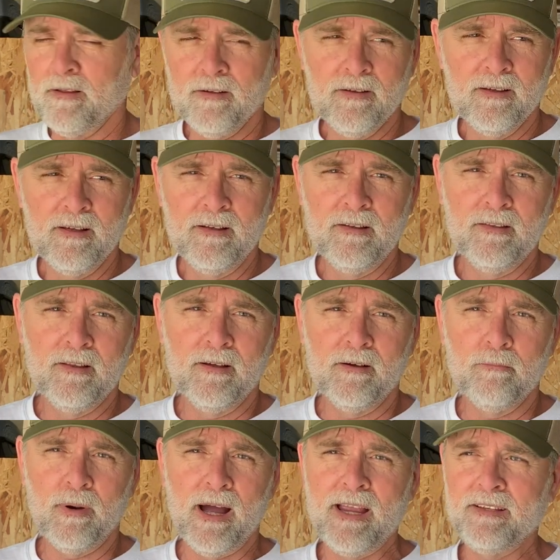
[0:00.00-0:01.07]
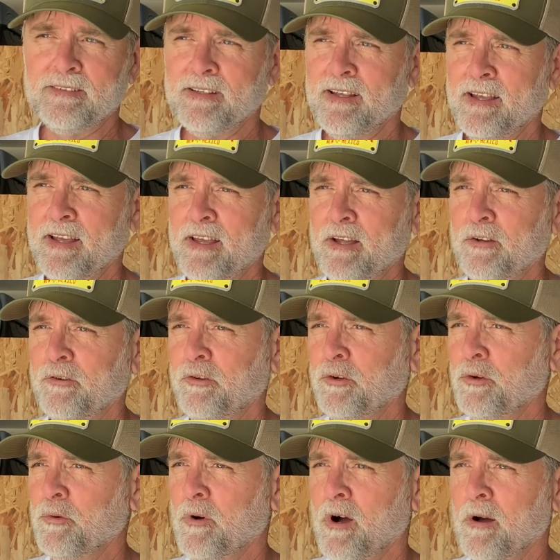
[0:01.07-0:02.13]
the bikes
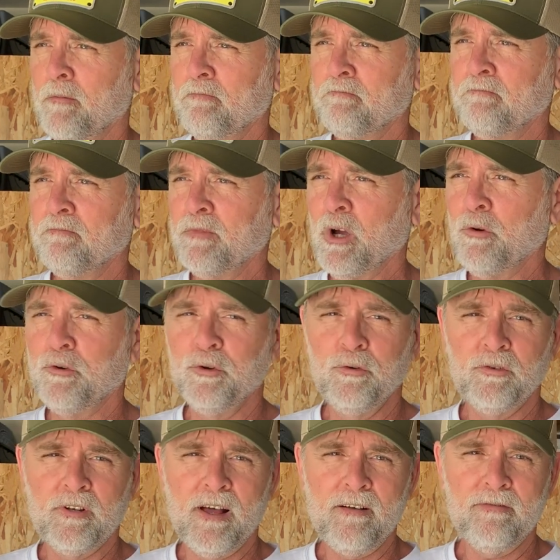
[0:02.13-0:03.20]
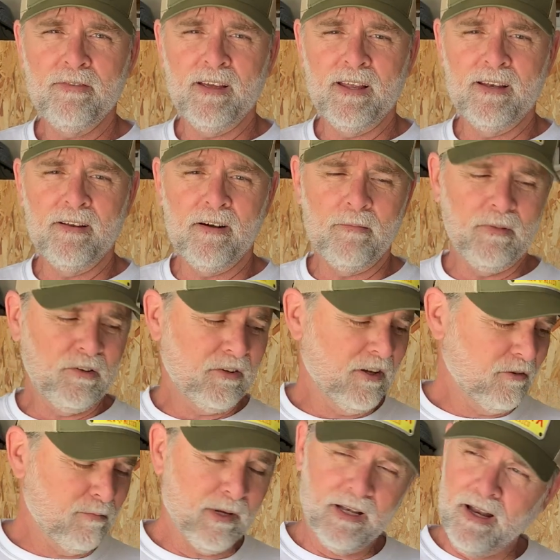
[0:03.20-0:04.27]
to go do stuff, and this
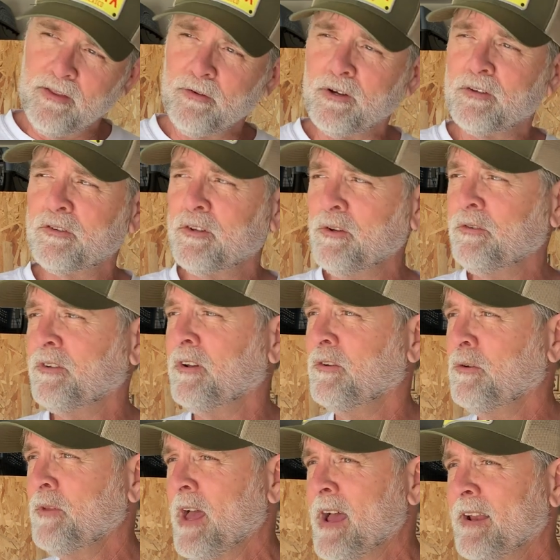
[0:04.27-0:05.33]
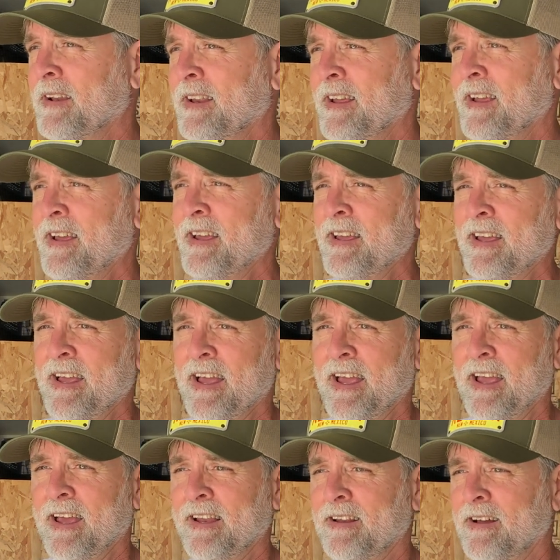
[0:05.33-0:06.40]
gives me another excuse to do that.
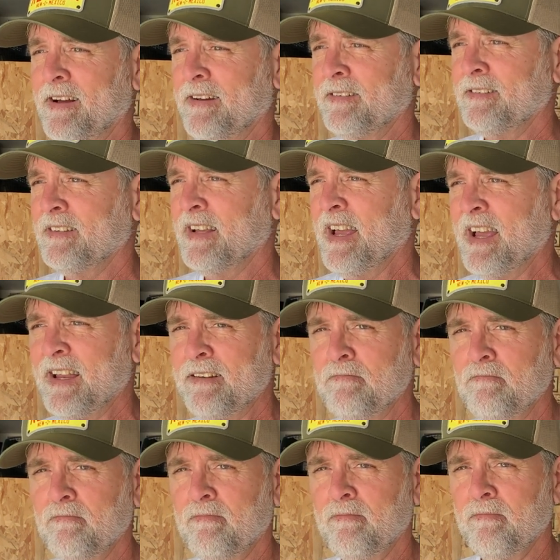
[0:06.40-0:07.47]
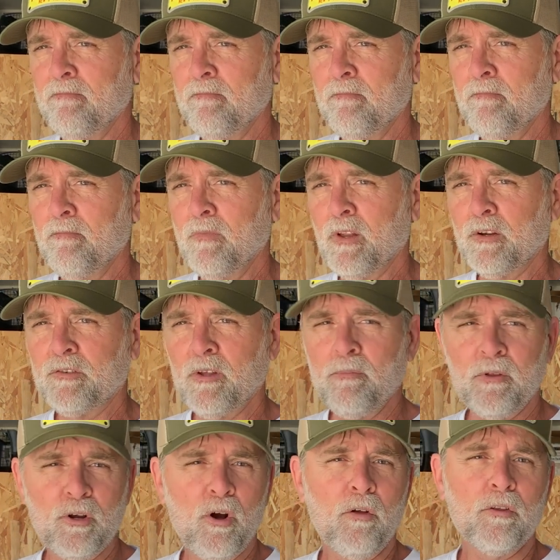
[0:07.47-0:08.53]
And there's
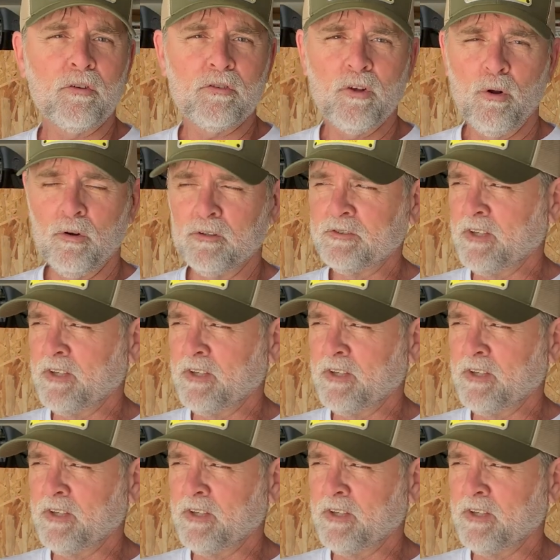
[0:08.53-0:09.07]
something called the solar